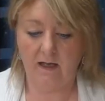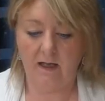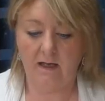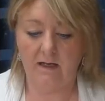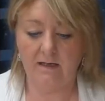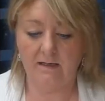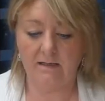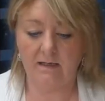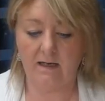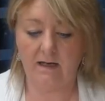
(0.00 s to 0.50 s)
It
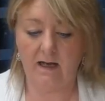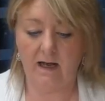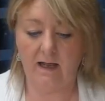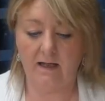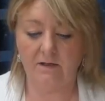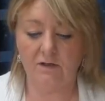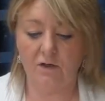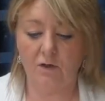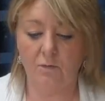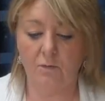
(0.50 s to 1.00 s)
is a
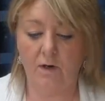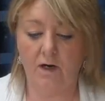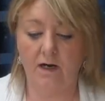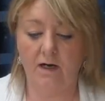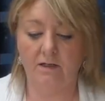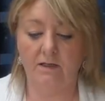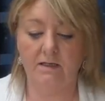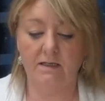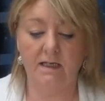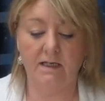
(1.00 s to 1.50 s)
classroom
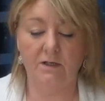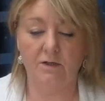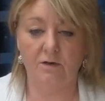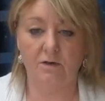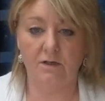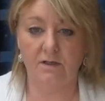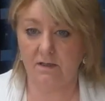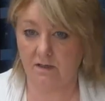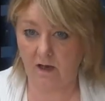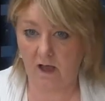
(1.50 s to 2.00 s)
where the teacher
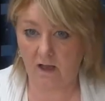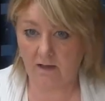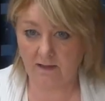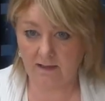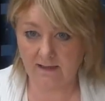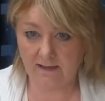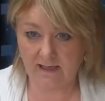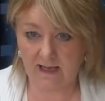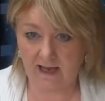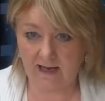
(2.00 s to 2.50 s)
is not
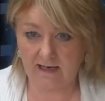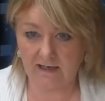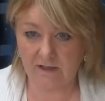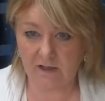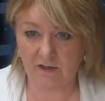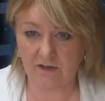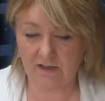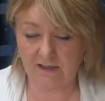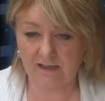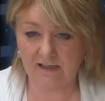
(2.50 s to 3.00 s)
the sage
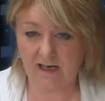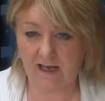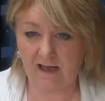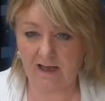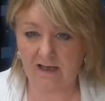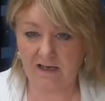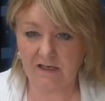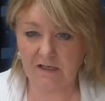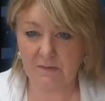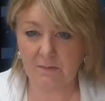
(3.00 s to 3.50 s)
on the
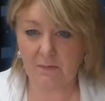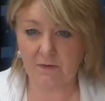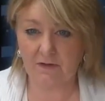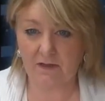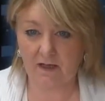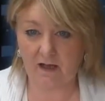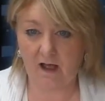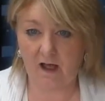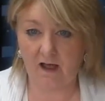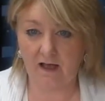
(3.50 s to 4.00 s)
stage, but
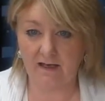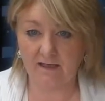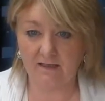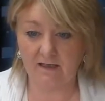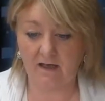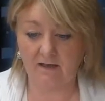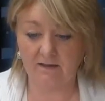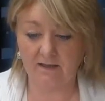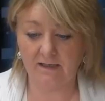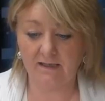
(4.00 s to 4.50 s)
the guide
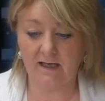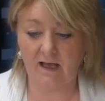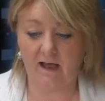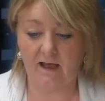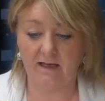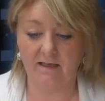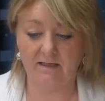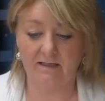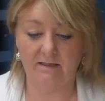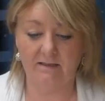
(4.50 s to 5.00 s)
on the
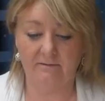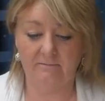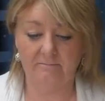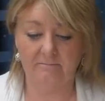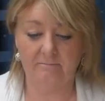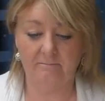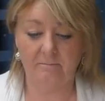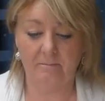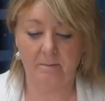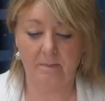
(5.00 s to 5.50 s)
side.
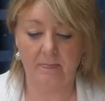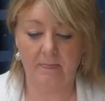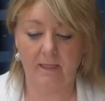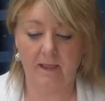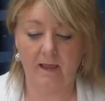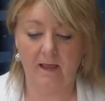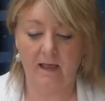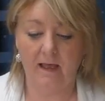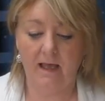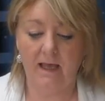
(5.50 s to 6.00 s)

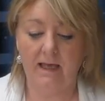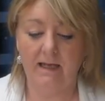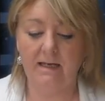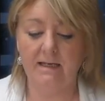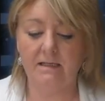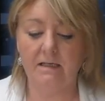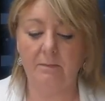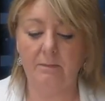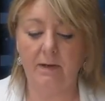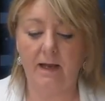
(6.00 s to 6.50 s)
It
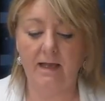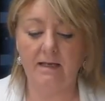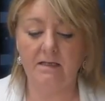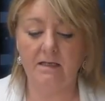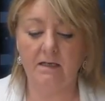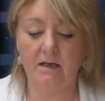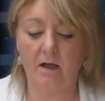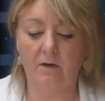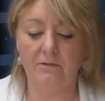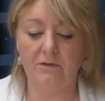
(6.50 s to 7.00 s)
is a
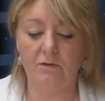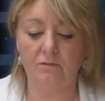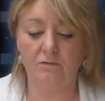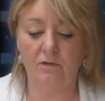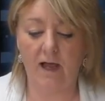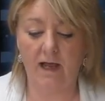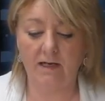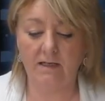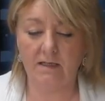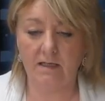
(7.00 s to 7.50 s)
blending of
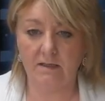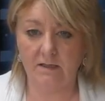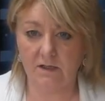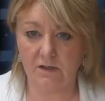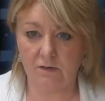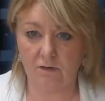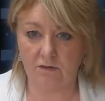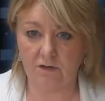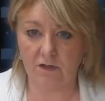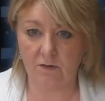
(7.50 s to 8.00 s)
direct
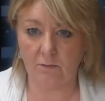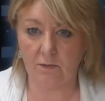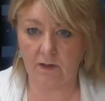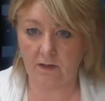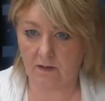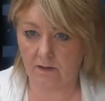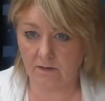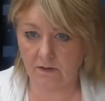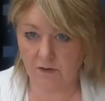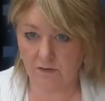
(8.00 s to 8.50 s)
instruction
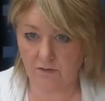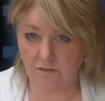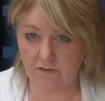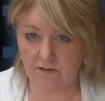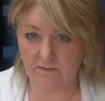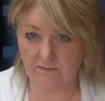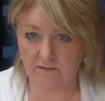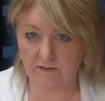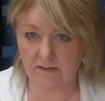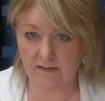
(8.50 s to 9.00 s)
with
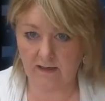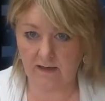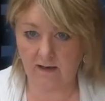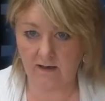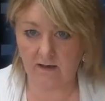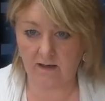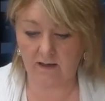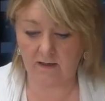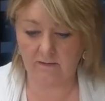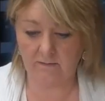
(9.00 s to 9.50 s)
constructivist
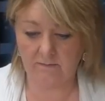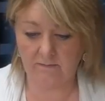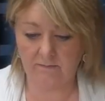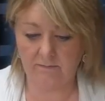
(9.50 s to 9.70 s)
learning.